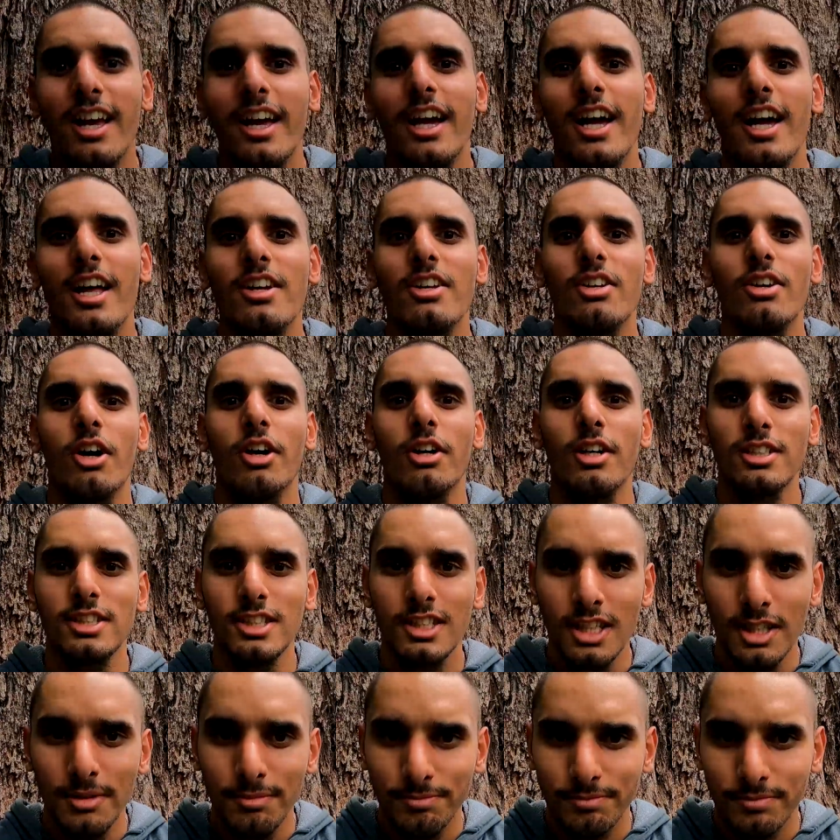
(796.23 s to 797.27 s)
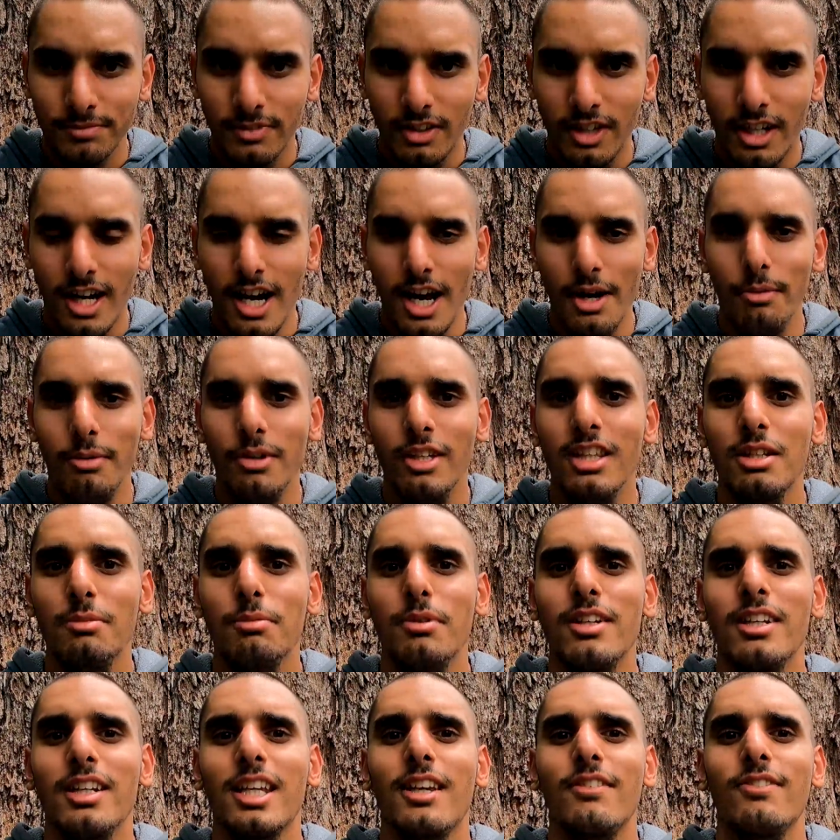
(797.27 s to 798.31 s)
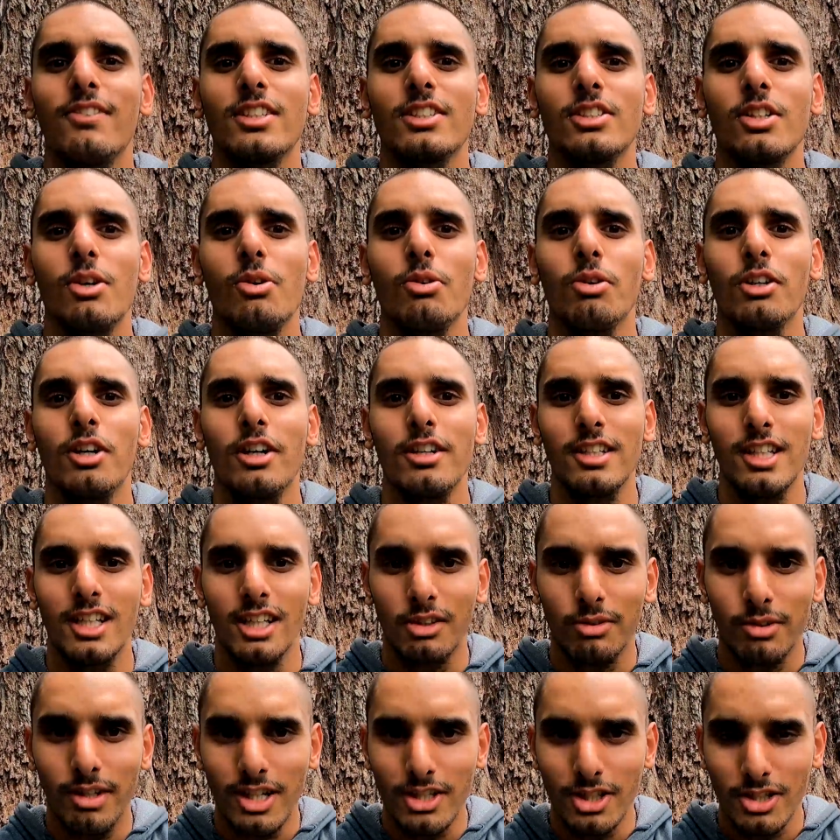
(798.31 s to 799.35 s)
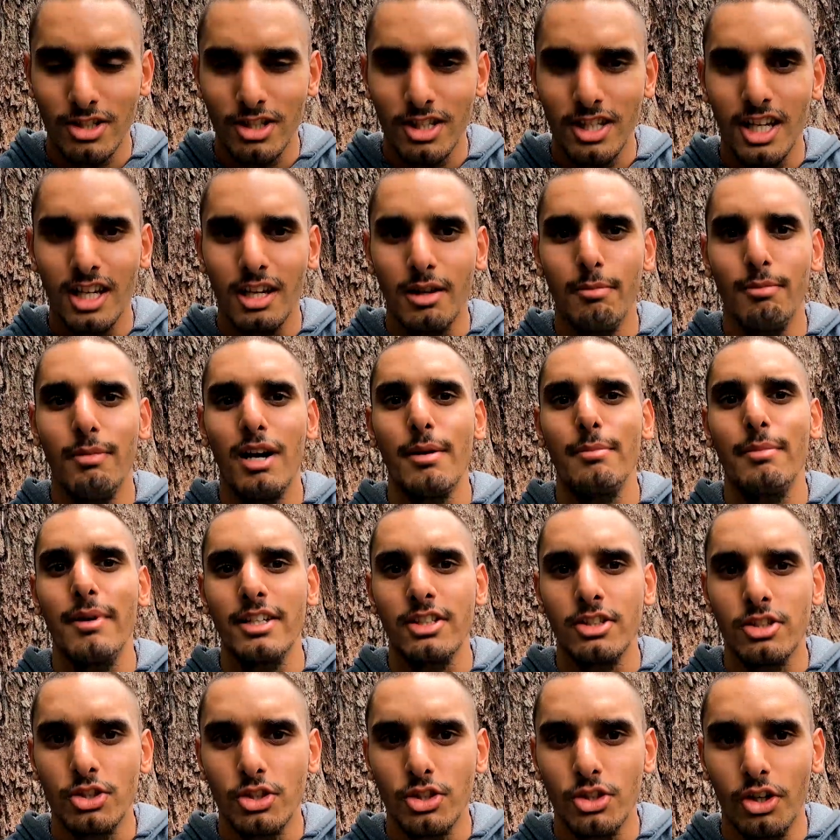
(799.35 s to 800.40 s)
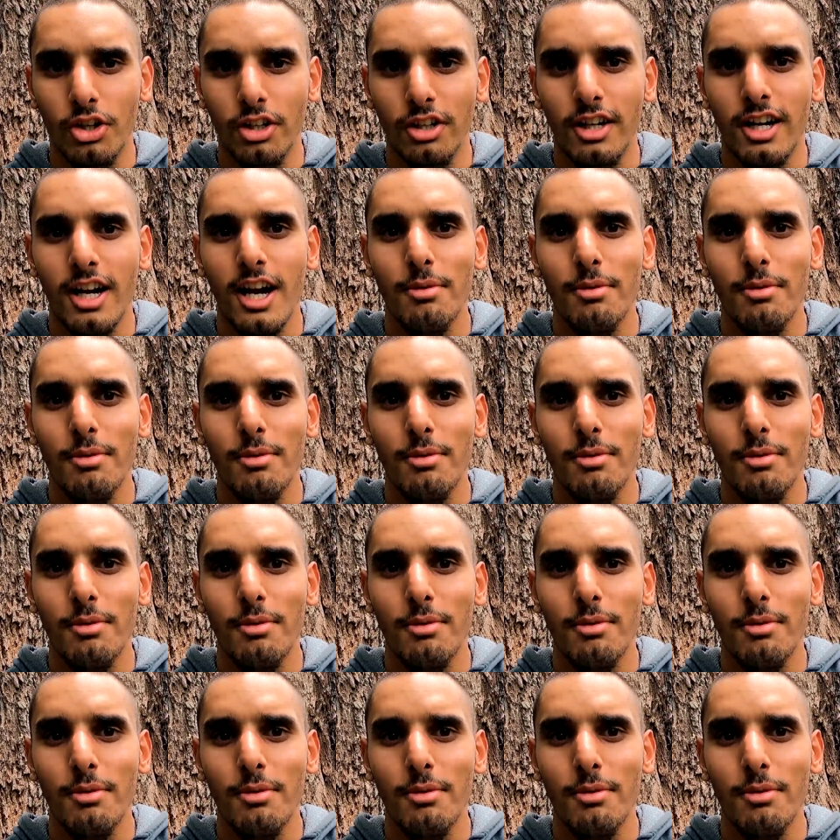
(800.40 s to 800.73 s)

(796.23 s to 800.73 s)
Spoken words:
And honestly, I really want to give this whole content creation thing my best shot.